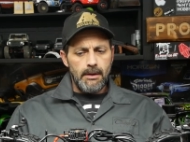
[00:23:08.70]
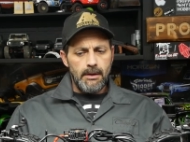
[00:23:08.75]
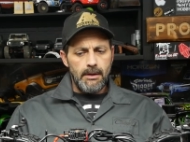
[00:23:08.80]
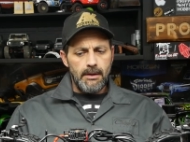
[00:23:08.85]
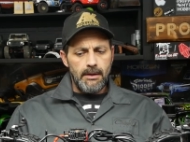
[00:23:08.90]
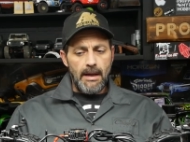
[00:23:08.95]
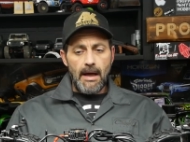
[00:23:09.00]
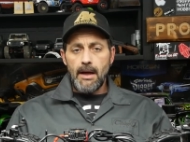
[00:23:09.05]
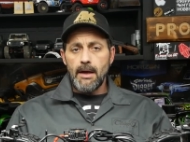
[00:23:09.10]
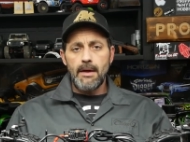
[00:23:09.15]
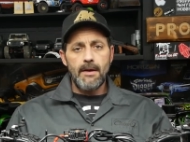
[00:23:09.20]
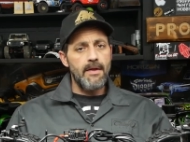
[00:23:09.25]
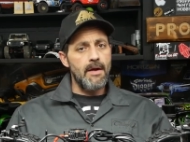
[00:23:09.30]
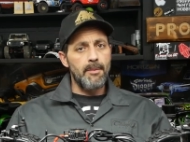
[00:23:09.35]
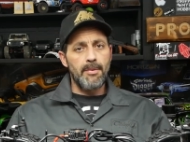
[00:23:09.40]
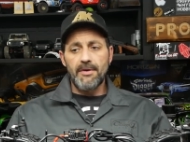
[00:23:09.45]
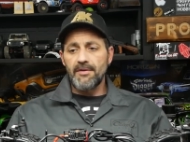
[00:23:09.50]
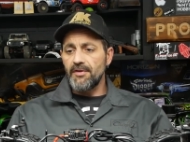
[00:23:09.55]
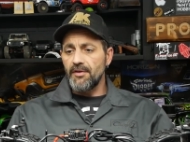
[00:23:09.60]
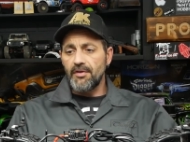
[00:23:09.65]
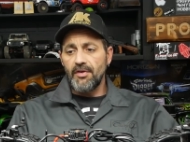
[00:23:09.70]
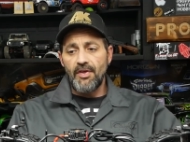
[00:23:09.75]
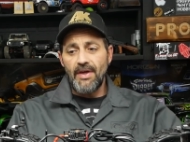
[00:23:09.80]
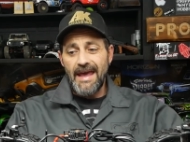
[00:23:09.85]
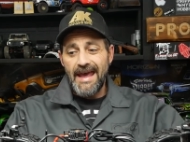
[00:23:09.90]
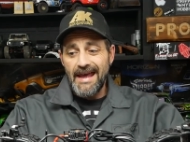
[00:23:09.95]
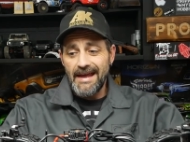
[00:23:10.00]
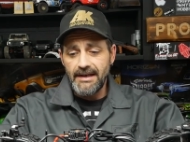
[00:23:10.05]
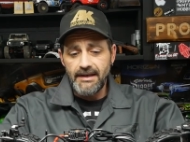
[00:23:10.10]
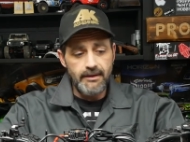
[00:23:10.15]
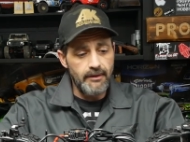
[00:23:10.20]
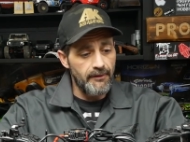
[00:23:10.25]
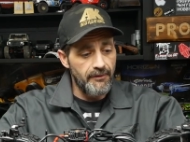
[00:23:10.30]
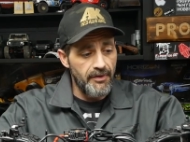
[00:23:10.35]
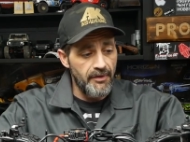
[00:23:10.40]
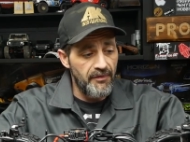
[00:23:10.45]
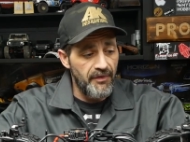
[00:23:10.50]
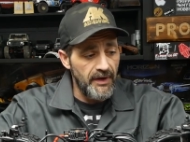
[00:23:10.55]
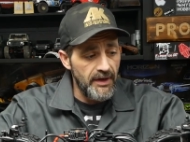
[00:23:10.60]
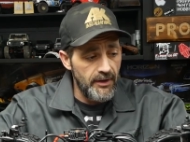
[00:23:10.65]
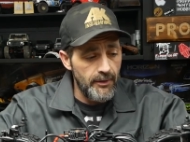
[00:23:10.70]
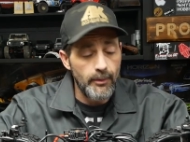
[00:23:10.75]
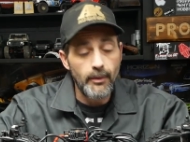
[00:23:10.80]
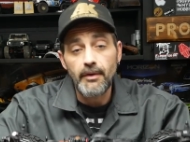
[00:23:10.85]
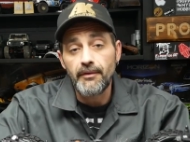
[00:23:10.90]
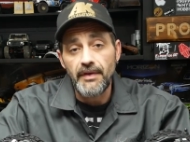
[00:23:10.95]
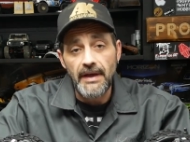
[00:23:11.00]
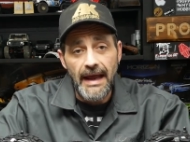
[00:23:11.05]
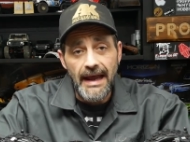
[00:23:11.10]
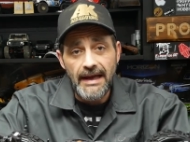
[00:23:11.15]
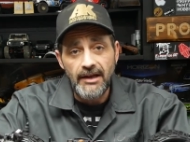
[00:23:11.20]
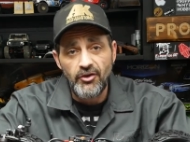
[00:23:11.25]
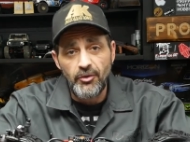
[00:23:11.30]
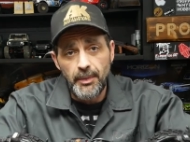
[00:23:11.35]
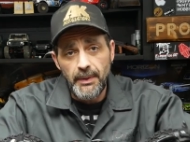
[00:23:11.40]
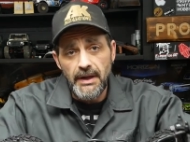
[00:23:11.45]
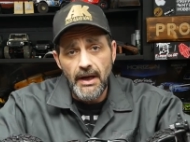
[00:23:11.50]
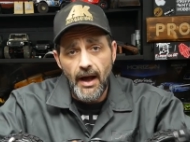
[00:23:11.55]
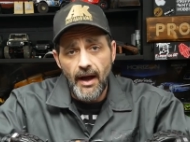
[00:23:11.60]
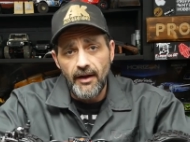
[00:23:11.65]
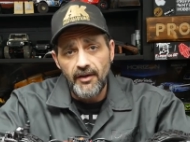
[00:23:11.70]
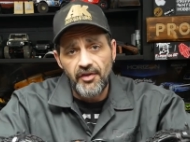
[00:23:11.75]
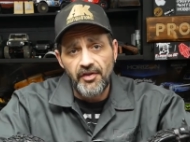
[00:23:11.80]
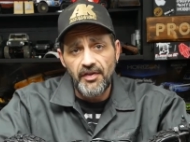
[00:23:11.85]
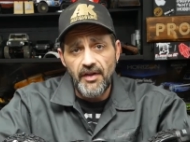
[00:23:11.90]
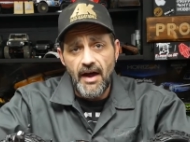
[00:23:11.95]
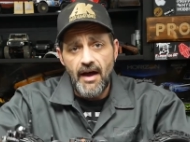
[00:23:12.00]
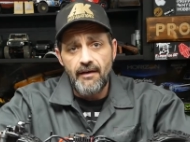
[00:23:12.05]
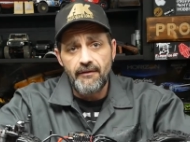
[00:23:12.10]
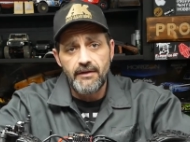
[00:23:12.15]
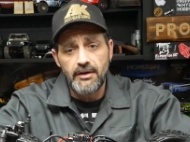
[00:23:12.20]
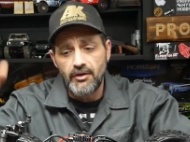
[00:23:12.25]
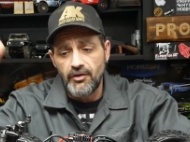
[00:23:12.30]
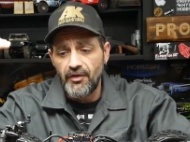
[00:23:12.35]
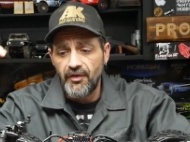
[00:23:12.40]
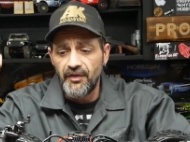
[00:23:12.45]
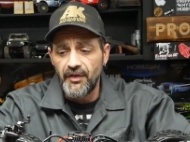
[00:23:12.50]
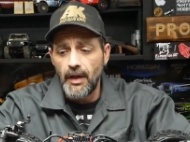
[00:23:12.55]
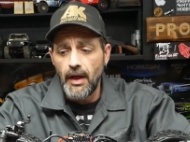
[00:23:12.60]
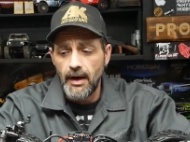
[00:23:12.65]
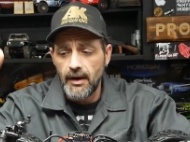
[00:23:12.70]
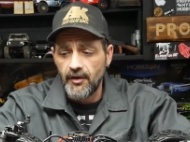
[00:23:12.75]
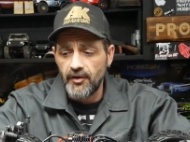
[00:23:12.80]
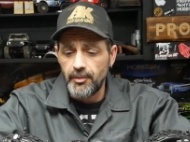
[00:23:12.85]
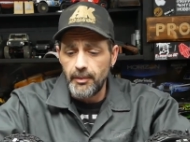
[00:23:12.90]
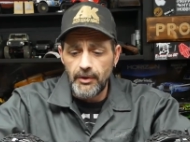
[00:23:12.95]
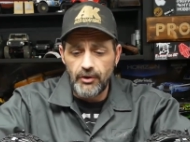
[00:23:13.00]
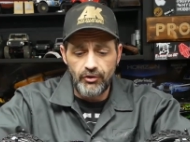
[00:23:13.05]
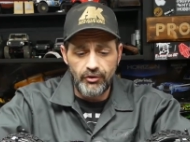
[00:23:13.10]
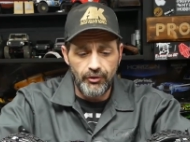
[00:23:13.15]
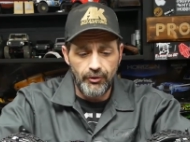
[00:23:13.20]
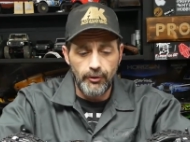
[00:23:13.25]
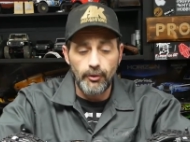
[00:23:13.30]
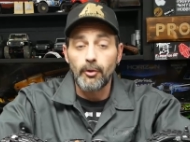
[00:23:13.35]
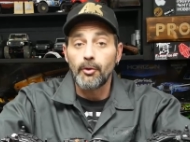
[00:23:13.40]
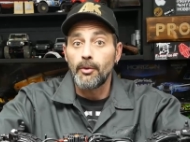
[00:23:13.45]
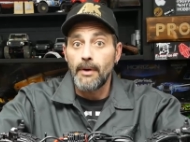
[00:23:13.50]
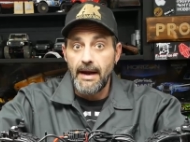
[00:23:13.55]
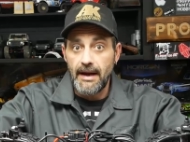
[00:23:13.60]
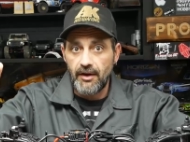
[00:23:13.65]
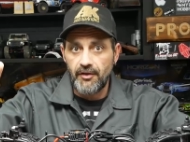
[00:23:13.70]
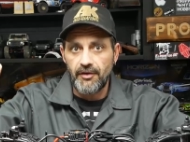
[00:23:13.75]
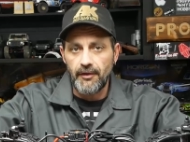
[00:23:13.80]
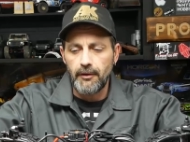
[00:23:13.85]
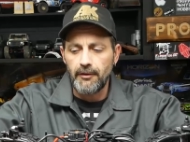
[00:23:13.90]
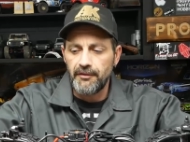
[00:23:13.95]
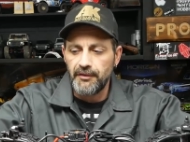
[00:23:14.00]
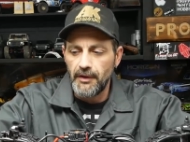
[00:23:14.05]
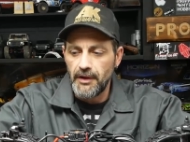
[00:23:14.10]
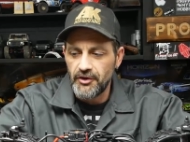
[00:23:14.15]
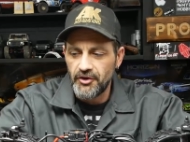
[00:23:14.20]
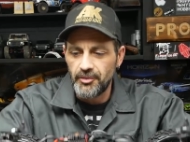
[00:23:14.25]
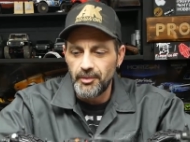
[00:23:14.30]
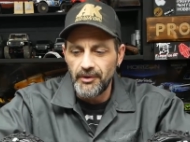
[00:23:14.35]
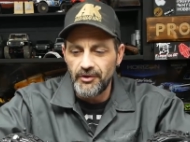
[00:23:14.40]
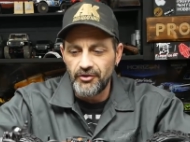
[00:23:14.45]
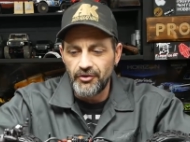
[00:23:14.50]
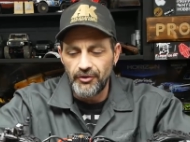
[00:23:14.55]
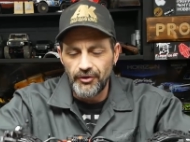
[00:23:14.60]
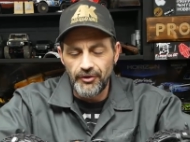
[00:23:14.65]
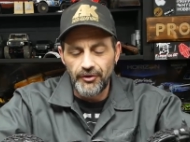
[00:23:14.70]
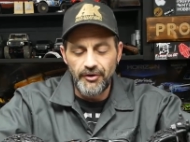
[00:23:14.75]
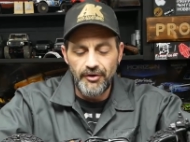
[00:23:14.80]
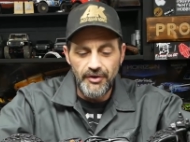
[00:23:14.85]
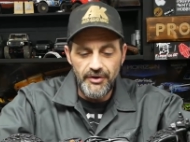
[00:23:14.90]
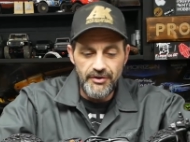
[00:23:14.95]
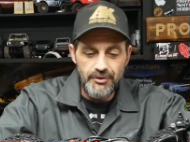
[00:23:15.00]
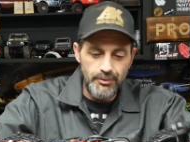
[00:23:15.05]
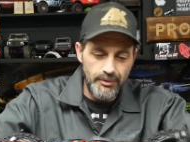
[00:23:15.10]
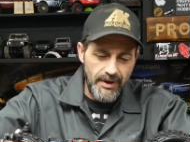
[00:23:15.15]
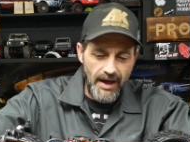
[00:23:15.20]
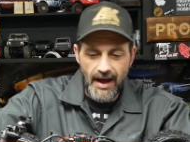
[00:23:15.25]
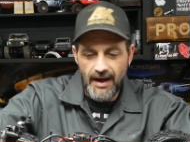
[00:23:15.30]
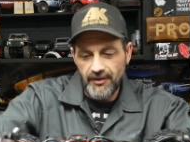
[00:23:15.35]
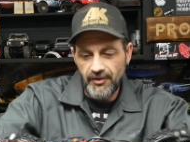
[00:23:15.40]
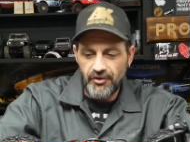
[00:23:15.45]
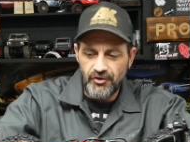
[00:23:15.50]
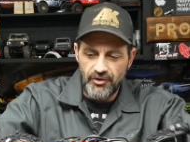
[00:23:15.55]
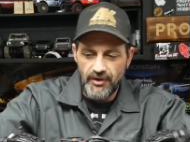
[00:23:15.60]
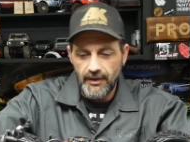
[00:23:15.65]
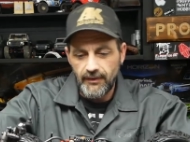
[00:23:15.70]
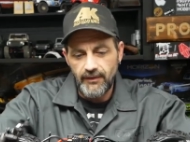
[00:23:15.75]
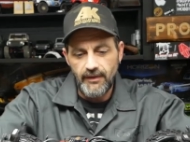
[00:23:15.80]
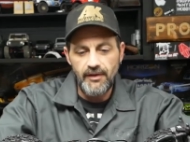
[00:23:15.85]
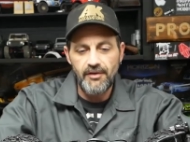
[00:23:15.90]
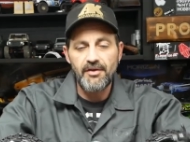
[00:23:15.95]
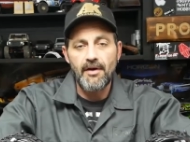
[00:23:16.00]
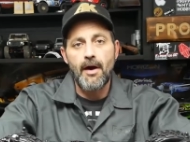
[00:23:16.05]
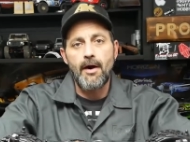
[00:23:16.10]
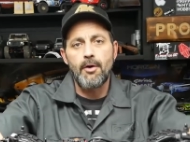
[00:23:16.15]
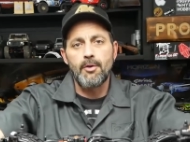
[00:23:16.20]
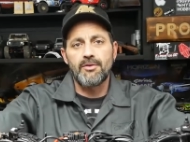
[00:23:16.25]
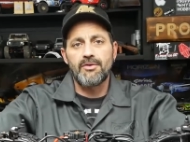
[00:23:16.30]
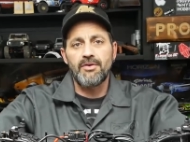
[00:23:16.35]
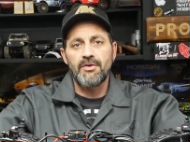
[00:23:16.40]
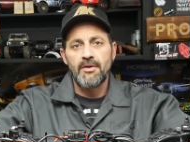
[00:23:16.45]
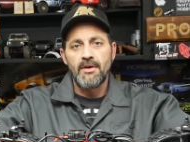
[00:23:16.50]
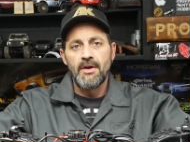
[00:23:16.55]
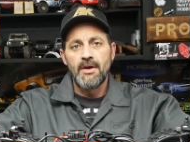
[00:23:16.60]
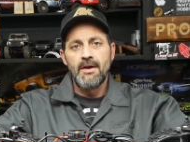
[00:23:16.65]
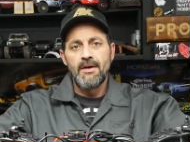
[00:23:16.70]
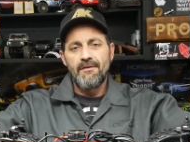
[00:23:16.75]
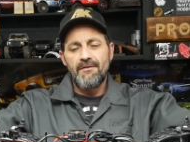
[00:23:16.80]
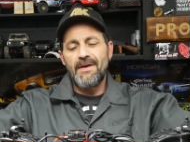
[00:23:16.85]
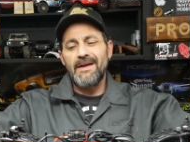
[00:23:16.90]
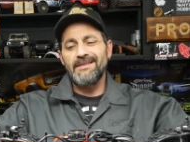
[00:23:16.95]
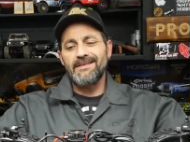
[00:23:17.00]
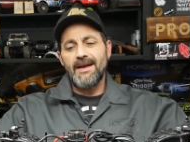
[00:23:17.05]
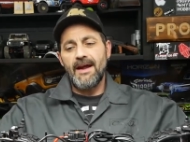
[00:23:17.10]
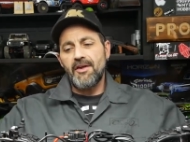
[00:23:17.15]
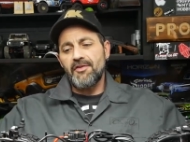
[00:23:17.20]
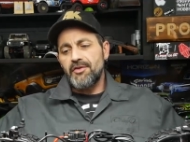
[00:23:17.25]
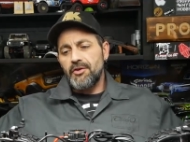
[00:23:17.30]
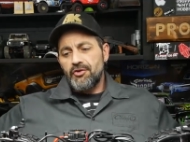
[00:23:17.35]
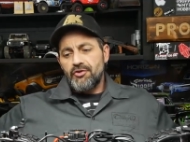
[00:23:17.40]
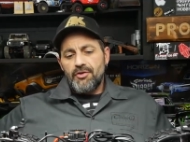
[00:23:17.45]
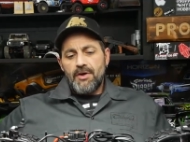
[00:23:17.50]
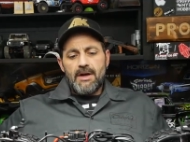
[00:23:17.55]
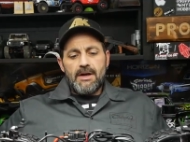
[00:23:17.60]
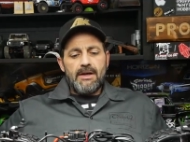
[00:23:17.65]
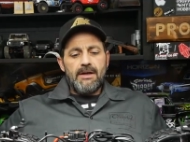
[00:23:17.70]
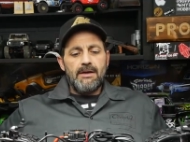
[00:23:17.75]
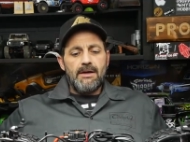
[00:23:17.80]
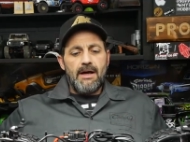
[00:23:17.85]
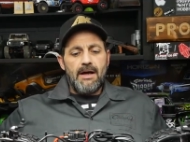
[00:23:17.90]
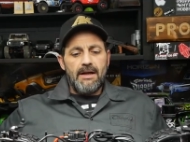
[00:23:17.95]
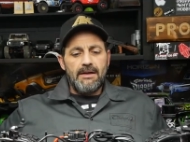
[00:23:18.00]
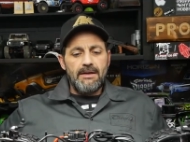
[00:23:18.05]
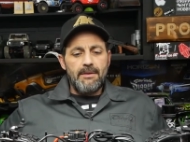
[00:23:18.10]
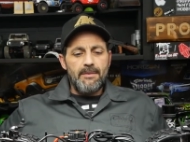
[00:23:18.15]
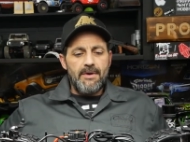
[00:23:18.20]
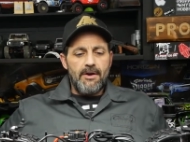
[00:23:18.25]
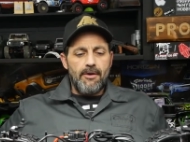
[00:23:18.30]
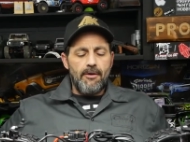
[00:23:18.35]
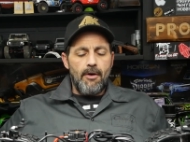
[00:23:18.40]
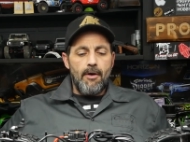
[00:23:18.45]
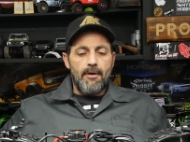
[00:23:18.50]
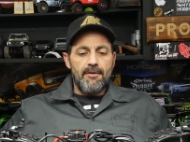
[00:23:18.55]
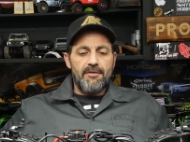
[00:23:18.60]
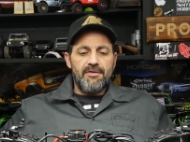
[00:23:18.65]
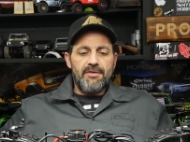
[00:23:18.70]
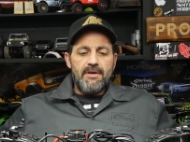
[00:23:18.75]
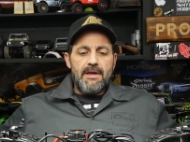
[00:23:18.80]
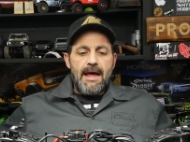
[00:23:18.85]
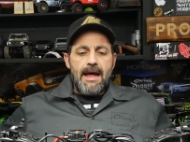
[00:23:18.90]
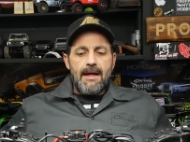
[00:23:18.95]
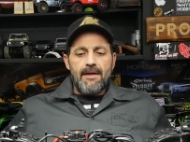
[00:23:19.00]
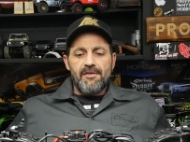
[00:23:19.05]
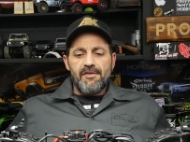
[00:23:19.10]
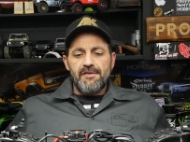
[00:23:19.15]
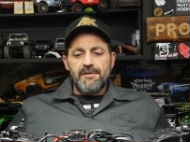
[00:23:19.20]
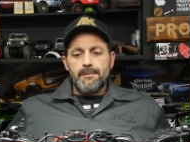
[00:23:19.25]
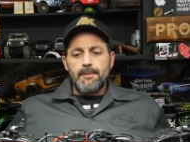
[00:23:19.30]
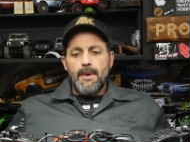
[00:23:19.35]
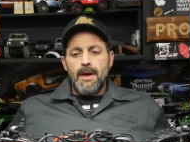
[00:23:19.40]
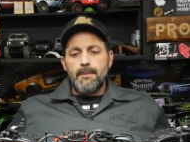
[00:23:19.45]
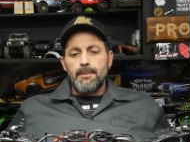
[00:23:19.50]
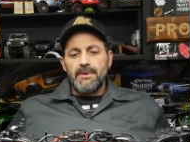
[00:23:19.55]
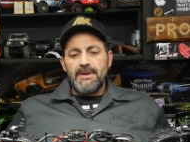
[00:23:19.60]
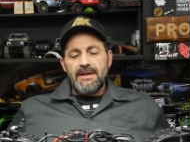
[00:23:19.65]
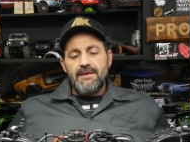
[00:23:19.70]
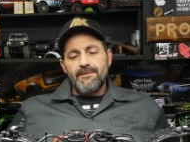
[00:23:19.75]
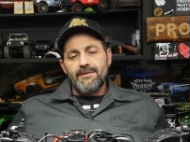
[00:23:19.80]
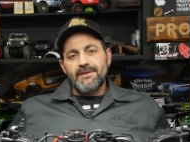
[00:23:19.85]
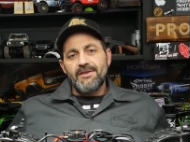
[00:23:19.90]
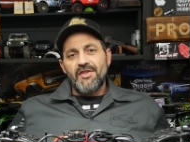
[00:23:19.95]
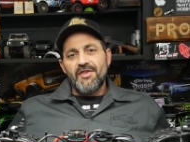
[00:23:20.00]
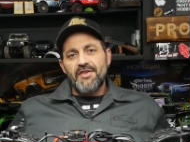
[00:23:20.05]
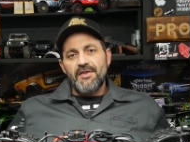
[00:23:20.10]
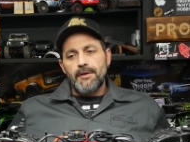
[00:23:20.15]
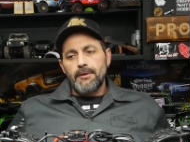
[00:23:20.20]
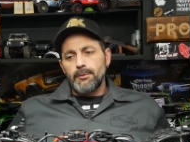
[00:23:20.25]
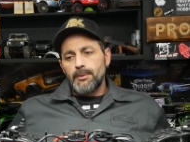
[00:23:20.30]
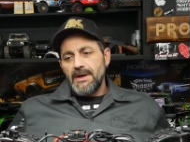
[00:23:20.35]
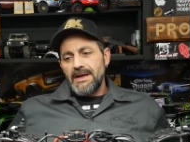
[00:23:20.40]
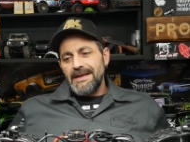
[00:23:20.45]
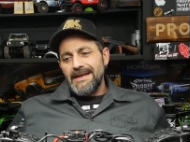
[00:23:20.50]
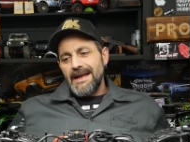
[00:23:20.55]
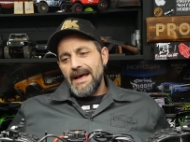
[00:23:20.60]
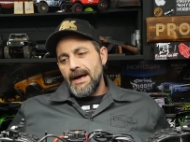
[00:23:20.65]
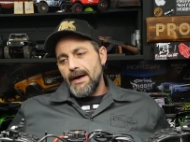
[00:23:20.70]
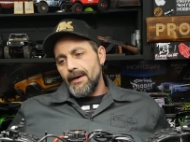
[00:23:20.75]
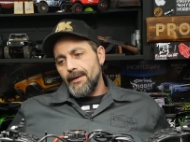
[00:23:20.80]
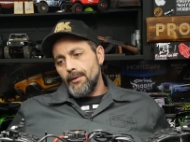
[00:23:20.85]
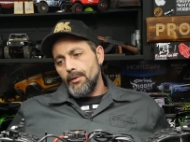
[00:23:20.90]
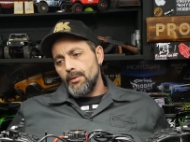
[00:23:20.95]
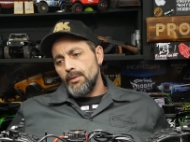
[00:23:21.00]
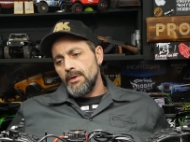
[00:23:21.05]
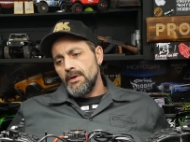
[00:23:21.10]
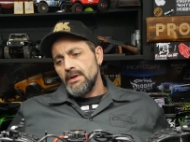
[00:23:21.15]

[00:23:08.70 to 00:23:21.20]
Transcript: Yeah, that brings it to the end of the video of the HPI Savage Flux. Make sure, or XL Flux, make sure you guys check these out. Fantastic truck. Eliminator RC has them, I believe, on sale right now.